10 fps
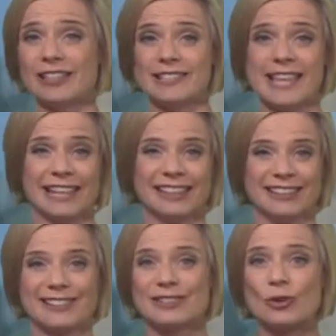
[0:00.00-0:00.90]

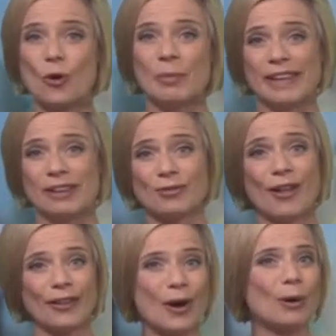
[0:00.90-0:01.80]
unsettled, stormy, and
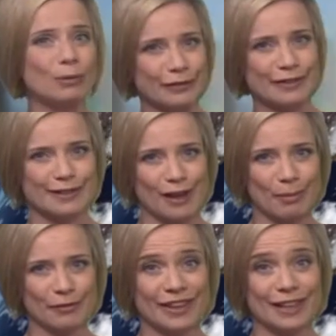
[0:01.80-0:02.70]
rather cold for the
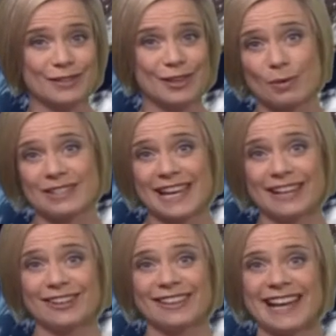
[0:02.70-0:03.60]
time of year, too. We'll
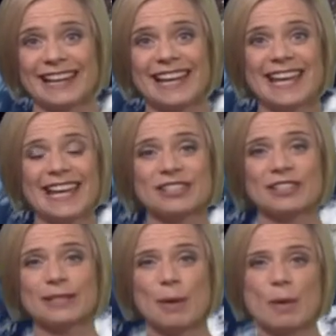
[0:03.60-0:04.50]
take a look at that in
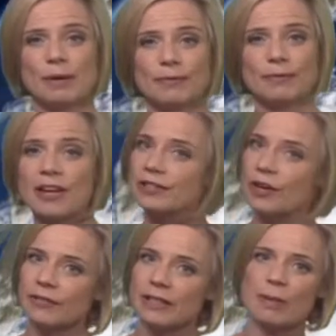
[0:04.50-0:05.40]
just a moment. First
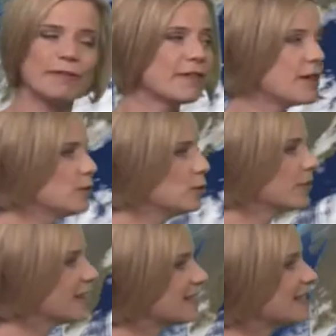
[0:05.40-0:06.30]
off, a little bit further
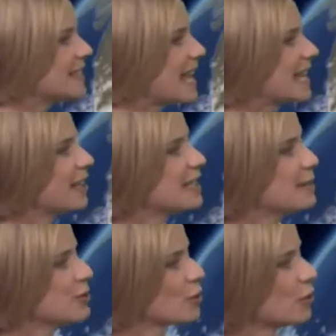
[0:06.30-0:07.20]
north, here's the
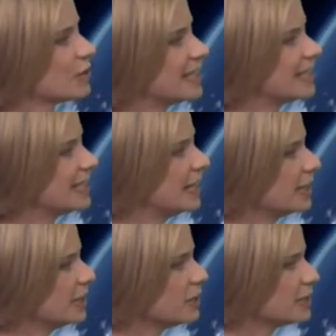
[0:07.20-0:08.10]
satellite image across
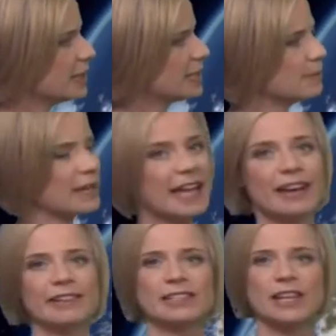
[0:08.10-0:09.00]
Indonesia. You can see these big
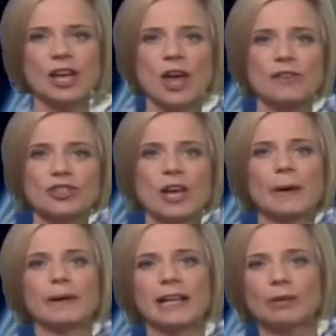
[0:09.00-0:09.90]
areas of
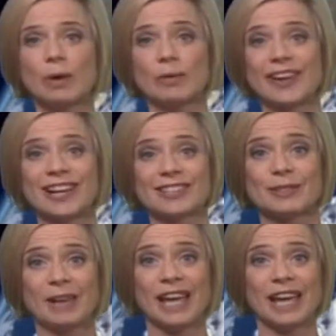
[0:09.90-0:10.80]
shower cloud where we've had
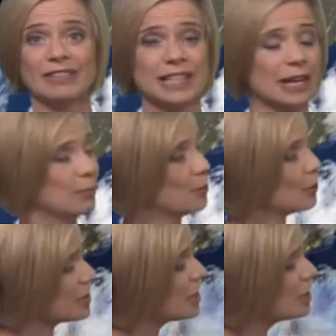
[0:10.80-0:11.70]
some heavy
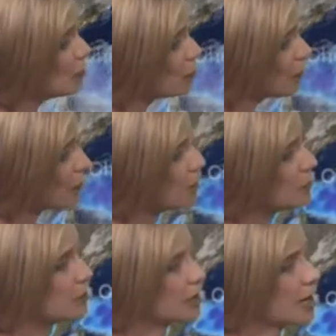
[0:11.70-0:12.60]
downpours. More of
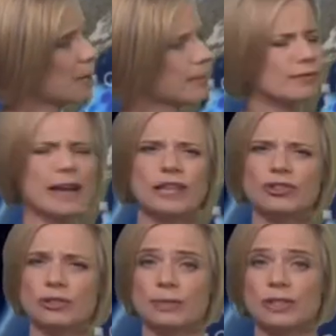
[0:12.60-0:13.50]
those to come, but the rain
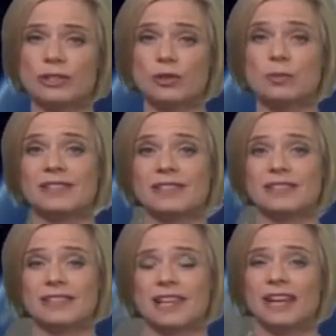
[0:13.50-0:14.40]
shouldn't be too
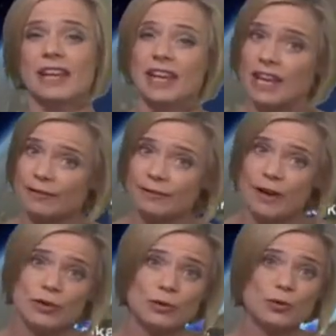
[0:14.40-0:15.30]
persistent here. It's
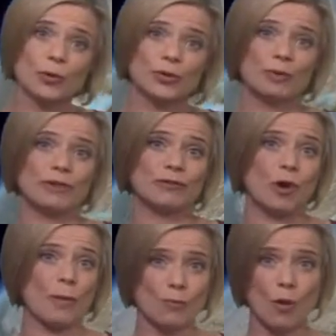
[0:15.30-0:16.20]
further north that we've
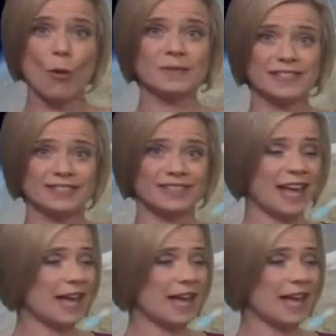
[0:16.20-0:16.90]
got more persistent,